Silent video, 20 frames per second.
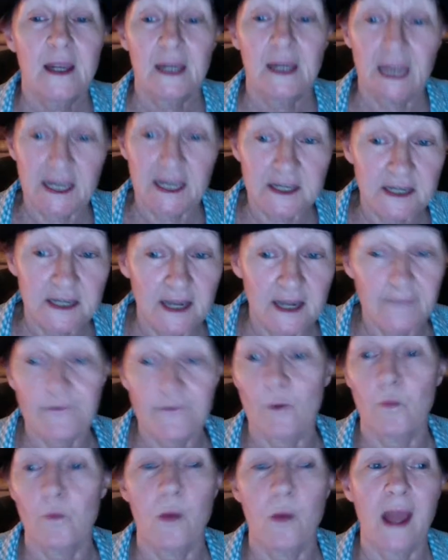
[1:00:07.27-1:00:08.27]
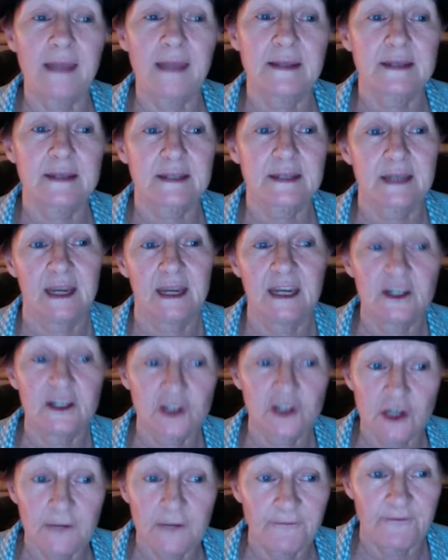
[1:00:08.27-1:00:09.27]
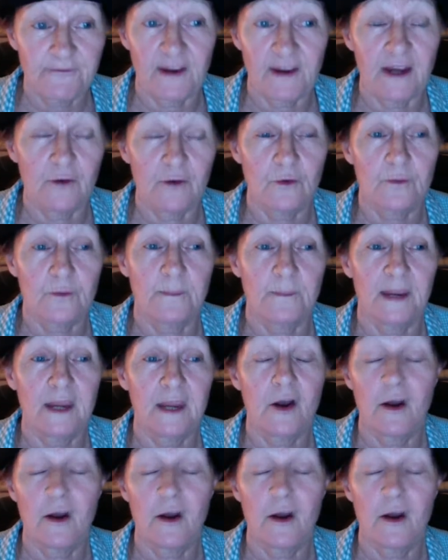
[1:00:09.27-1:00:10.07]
and never once has she failed me.